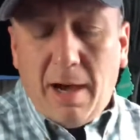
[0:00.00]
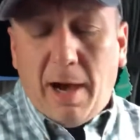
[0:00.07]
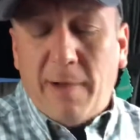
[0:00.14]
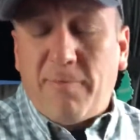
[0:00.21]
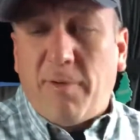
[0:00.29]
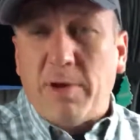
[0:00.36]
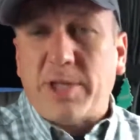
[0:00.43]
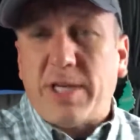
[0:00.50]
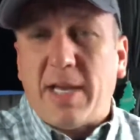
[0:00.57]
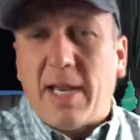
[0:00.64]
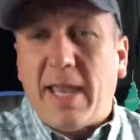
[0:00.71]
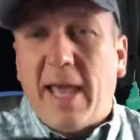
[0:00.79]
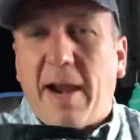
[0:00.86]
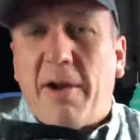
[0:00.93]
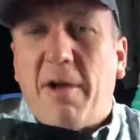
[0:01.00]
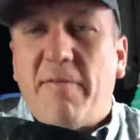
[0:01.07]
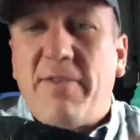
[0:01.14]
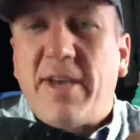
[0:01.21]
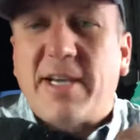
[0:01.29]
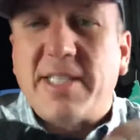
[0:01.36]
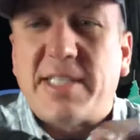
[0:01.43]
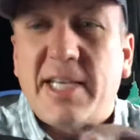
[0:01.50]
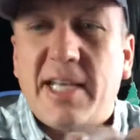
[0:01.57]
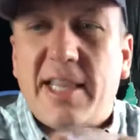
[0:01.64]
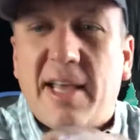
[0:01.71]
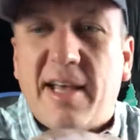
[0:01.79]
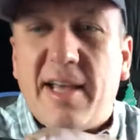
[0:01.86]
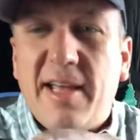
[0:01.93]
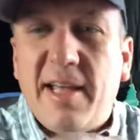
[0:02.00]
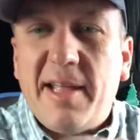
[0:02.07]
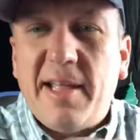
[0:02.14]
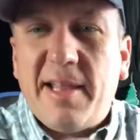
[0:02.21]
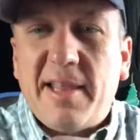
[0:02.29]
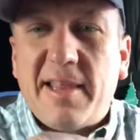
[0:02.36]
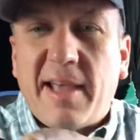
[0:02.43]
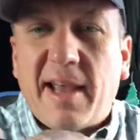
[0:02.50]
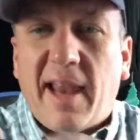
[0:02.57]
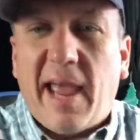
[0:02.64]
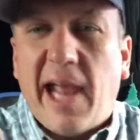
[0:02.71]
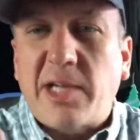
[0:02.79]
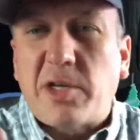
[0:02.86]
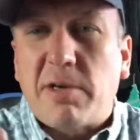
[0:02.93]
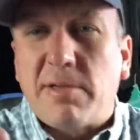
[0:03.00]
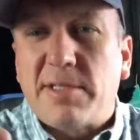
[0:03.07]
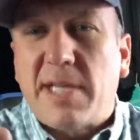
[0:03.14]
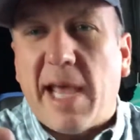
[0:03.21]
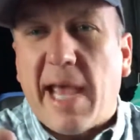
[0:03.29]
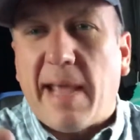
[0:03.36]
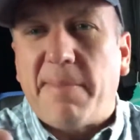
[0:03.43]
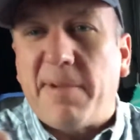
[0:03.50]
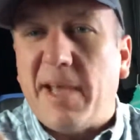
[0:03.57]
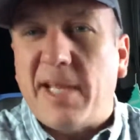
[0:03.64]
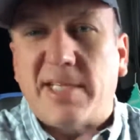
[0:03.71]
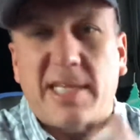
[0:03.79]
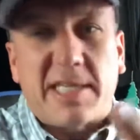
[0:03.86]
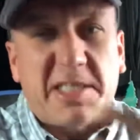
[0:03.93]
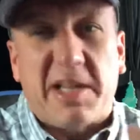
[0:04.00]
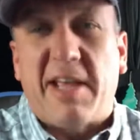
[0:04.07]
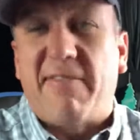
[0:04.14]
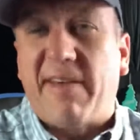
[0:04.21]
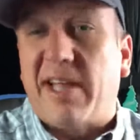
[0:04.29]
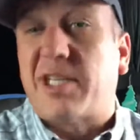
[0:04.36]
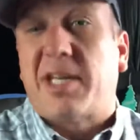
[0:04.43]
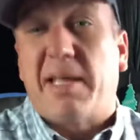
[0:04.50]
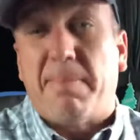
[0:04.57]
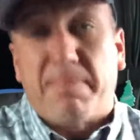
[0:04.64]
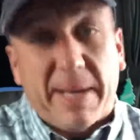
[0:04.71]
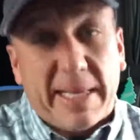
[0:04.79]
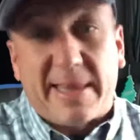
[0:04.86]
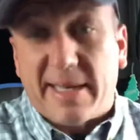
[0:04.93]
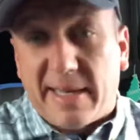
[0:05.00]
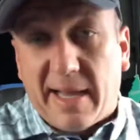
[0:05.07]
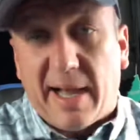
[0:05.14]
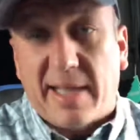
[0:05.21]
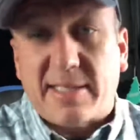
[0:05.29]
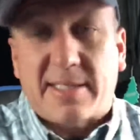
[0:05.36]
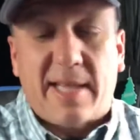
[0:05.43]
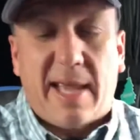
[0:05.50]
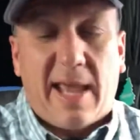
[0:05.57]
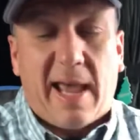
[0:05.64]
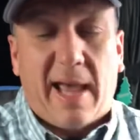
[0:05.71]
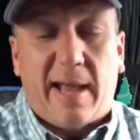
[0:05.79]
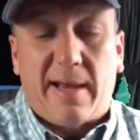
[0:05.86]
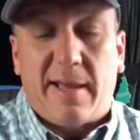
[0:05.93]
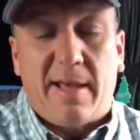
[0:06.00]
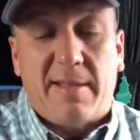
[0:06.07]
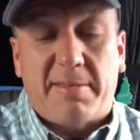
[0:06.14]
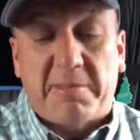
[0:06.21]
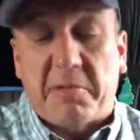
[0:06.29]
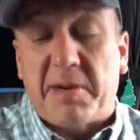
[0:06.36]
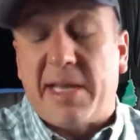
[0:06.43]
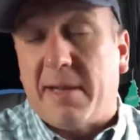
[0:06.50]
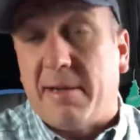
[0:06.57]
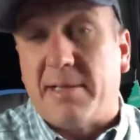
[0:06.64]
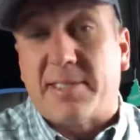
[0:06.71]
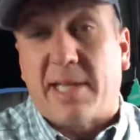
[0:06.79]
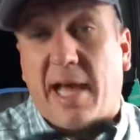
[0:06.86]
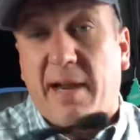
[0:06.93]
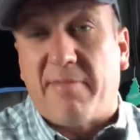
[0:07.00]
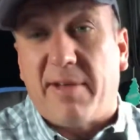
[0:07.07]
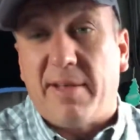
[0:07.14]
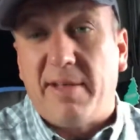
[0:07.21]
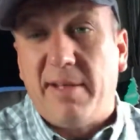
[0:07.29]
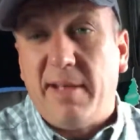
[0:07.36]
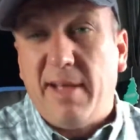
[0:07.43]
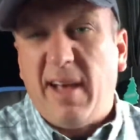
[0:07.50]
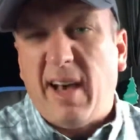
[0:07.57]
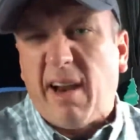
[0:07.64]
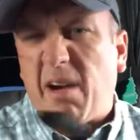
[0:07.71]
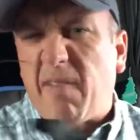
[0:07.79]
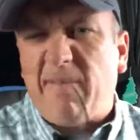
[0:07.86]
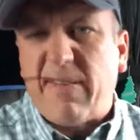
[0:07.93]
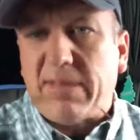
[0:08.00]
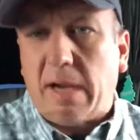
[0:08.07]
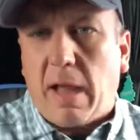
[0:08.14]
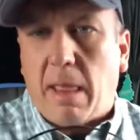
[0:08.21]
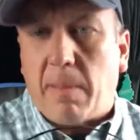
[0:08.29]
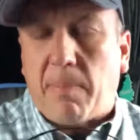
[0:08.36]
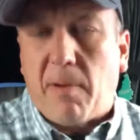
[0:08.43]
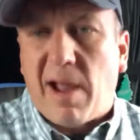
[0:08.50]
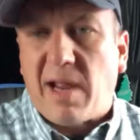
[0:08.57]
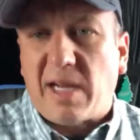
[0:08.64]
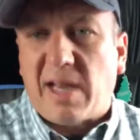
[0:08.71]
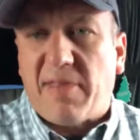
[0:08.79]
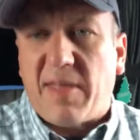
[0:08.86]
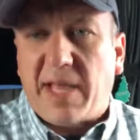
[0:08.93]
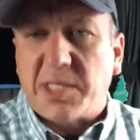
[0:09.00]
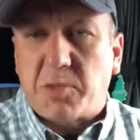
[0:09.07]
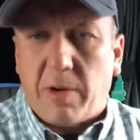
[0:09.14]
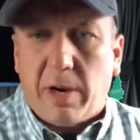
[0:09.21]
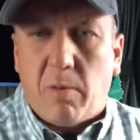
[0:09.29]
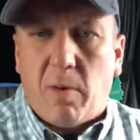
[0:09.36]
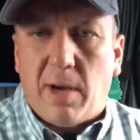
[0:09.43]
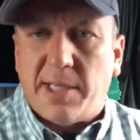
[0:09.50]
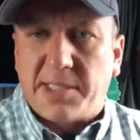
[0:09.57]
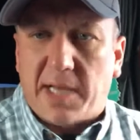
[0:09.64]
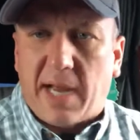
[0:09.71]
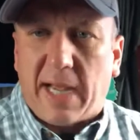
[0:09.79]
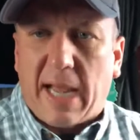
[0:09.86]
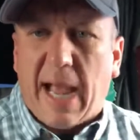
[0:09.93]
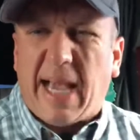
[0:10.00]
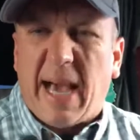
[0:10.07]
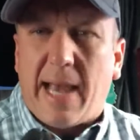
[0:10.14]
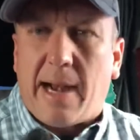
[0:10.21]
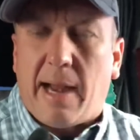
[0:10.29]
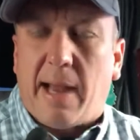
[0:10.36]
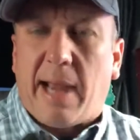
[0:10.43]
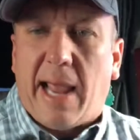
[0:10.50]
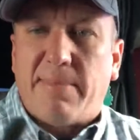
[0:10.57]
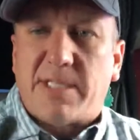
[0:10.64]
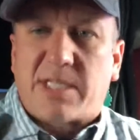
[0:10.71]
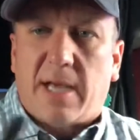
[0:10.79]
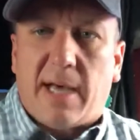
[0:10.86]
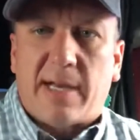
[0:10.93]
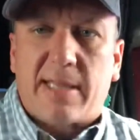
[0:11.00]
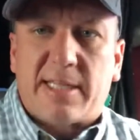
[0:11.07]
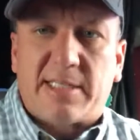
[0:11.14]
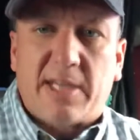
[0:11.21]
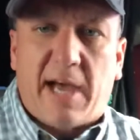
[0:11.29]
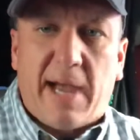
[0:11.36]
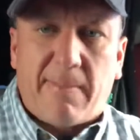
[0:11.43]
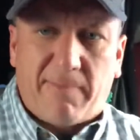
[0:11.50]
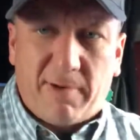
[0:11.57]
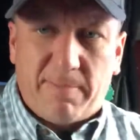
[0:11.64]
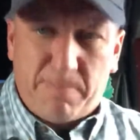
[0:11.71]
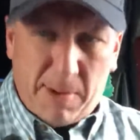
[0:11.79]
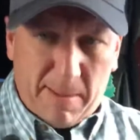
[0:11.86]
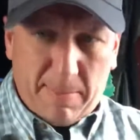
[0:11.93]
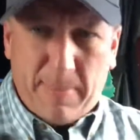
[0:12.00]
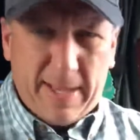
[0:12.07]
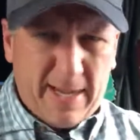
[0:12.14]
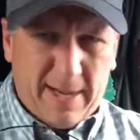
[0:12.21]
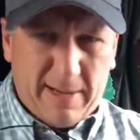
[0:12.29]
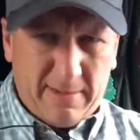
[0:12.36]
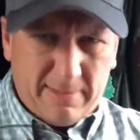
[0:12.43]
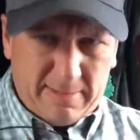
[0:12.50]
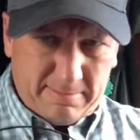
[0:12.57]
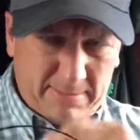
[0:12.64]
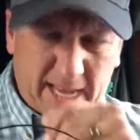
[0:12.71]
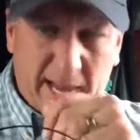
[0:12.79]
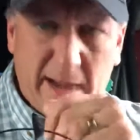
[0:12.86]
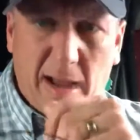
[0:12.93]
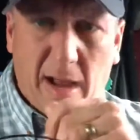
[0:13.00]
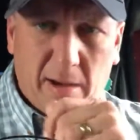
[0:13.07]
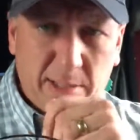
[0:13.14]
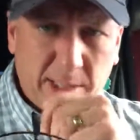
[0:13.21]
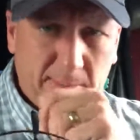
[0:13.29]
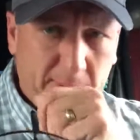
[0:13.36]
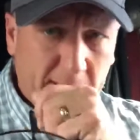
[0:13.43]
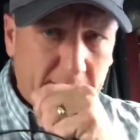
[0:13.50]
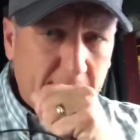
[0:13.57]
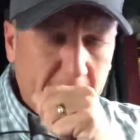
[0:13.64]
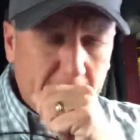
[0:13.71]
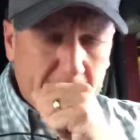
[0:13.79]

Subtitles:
Unfortunately, I don't know if you could see the electrical tape, it just eventually bit the dust. And 3 years out of a $150 product, I think is what it was, and I got it on Amazon at the time for probably $110, I believe.